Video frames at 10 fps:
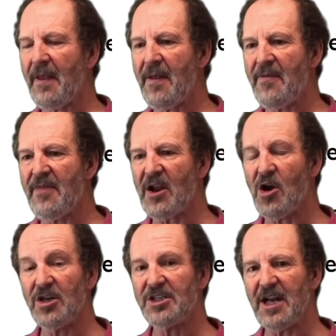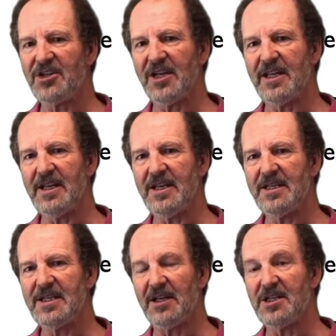They can't actually
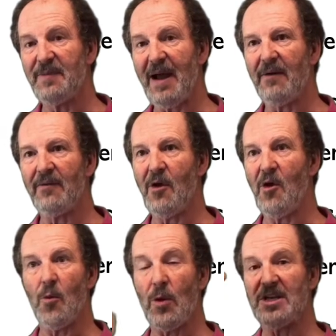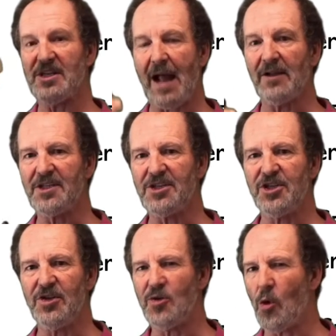tell us about winds at
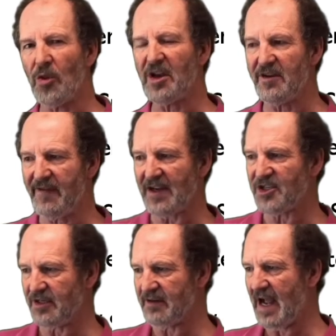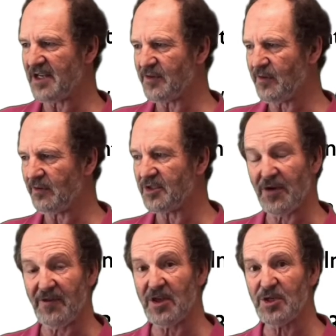altitude or the convection as a rule. So
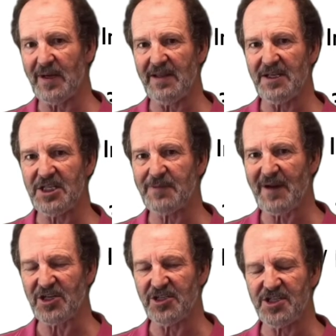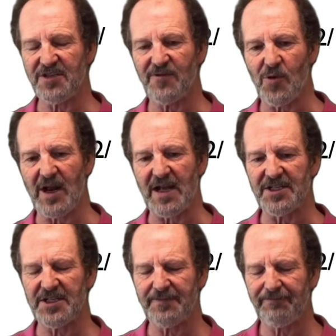for those, we need these specialists
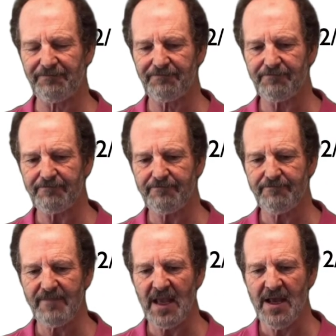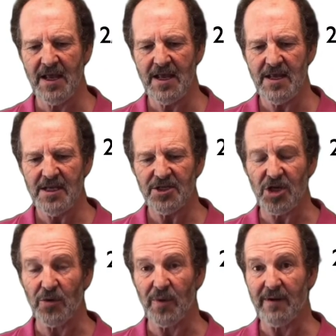forecasts.
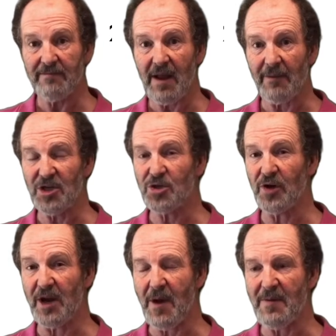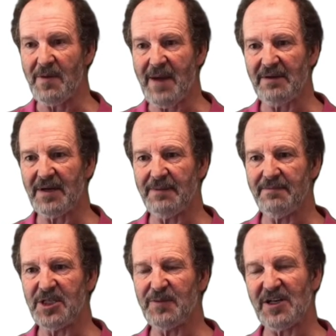So I'm going to talk in a moment about
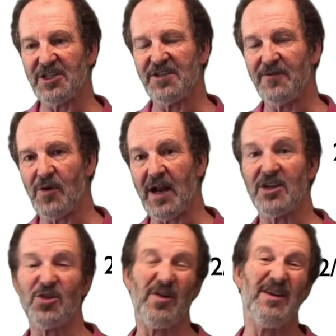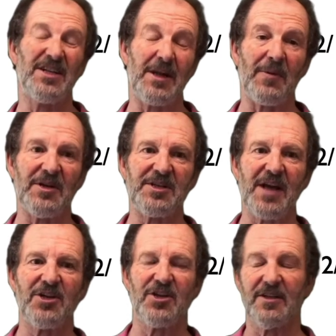specialist forecasts, or in a separate
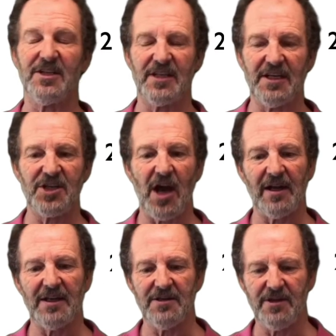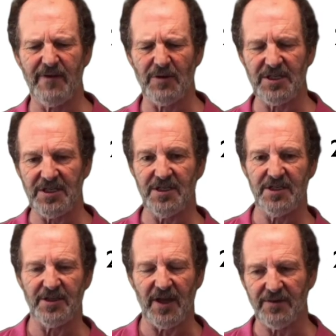session that's entirely devoted
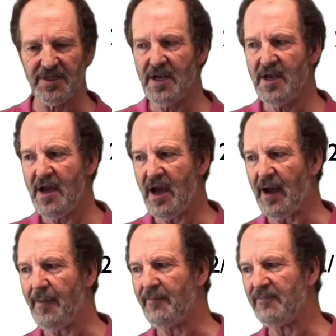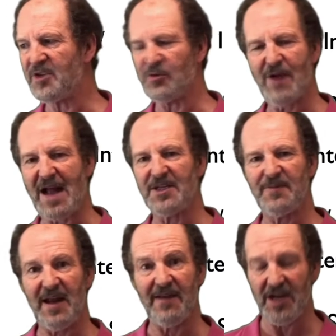to those, to RASP
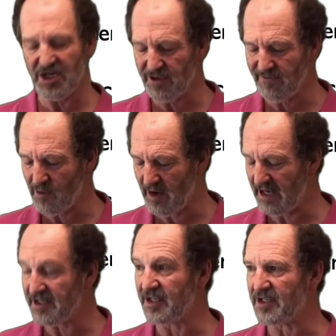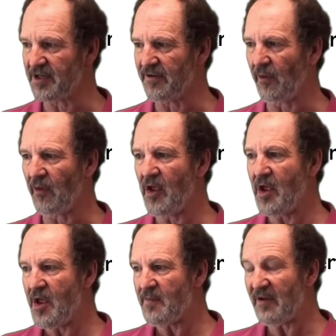and aviation forecasts and so
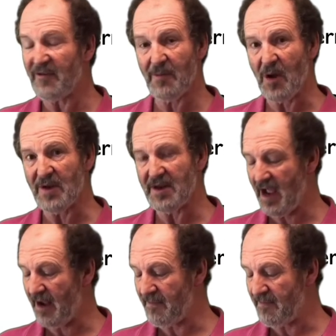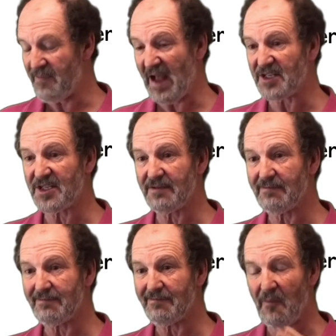forth. But for the moment, that's
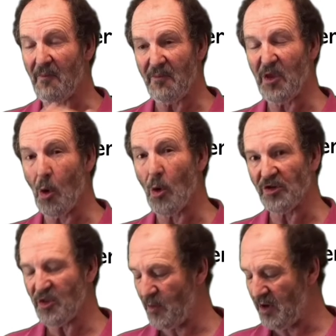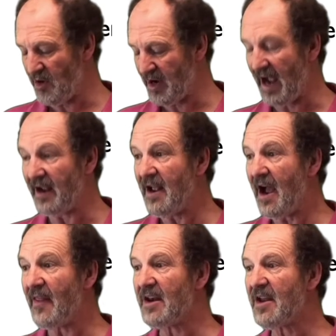the order that we look at.
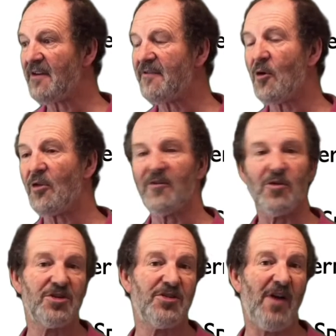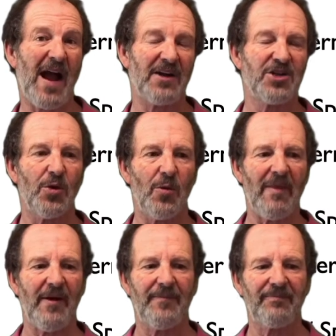And then fourth, of course, you've got actual
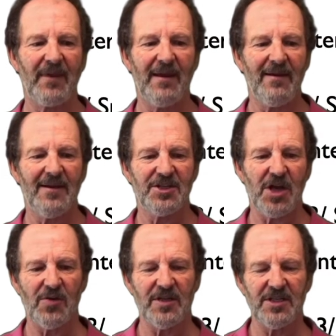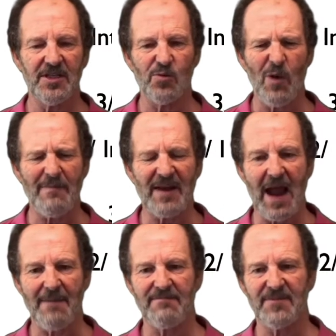weather. So this is
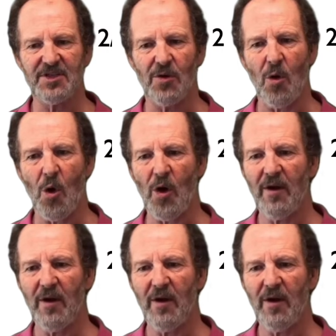webcams, or